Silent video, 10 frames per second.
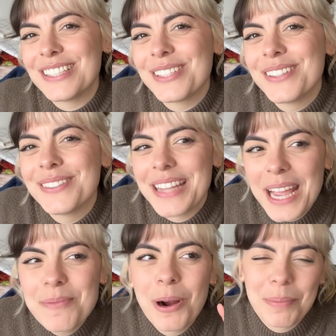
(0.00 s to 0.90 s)
to
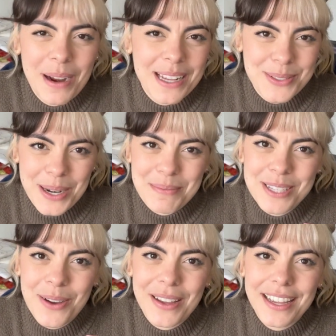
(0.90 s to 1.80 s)
take more breaks when I'm
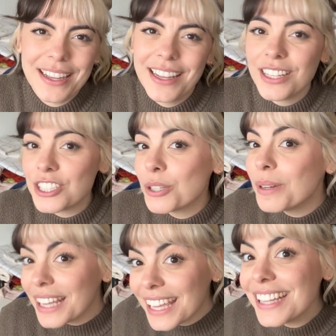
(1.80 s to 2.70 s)
sewing, to
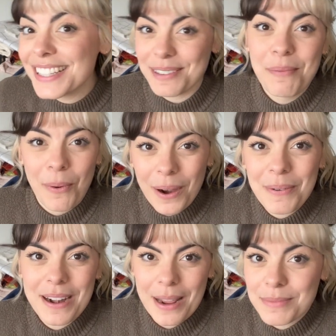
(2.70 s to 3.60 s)
eat more
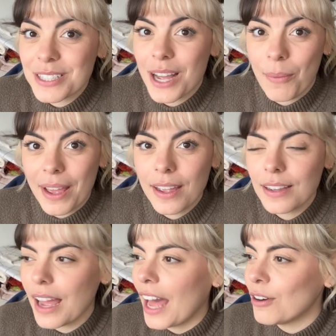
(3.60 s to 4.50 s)
when I'm sewing.
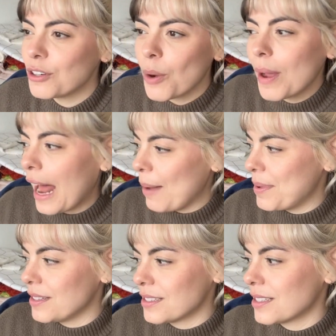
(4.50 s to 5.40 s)
I don't know what
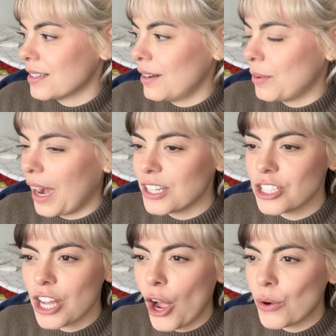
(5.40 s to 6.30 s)
happens. When I
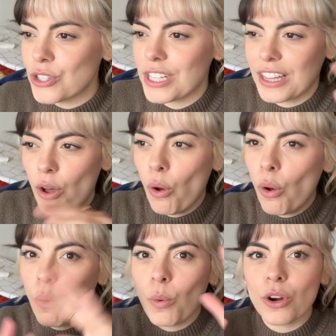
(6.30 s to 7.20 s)
sew, just like the
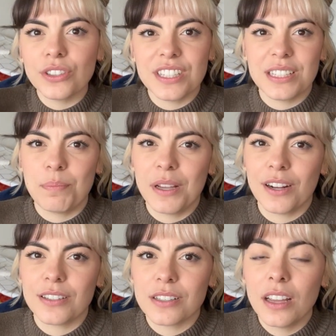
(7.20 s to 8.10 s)
whole world
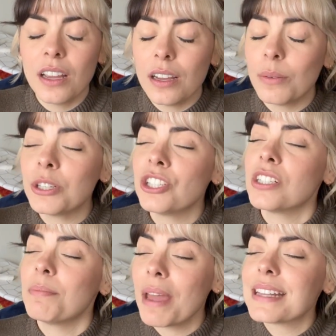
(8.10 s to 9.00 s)
disappears, which is
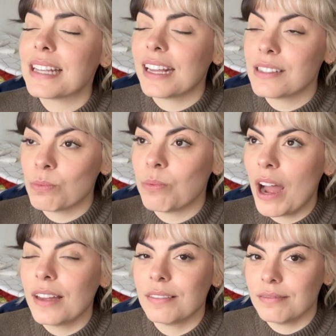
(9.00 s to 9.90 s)
amazing. It's
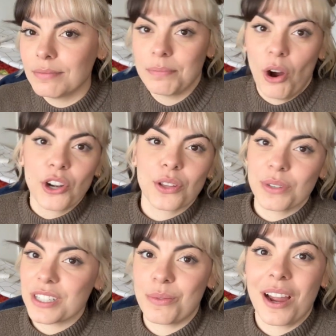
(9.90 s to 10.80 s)
part of the
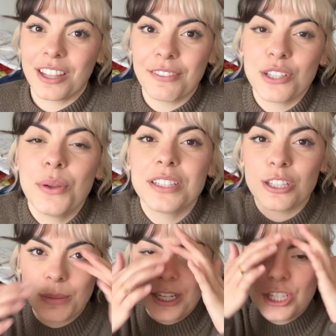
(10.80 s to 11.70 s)
reason why I love sewing
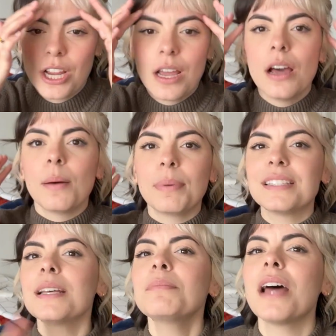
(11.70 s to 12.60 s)
so much. But
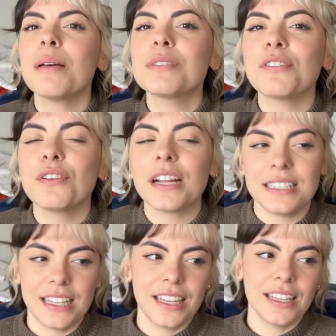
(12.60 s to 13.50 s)
sometimes I forget
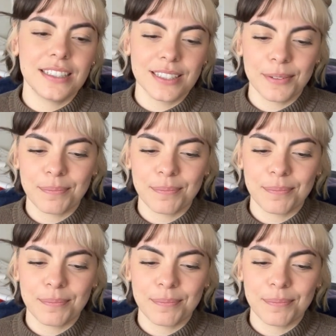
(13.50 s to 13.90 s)
to eat.